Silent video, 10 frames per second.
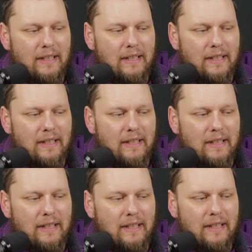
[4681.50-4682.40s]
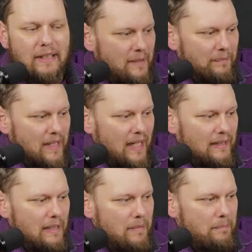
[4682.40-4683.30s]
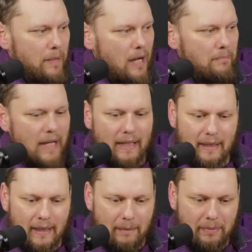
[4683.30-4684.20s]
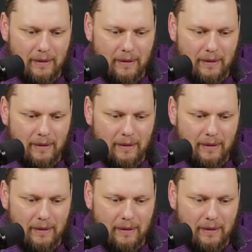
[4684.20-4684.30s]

of the issues. Let me pop back up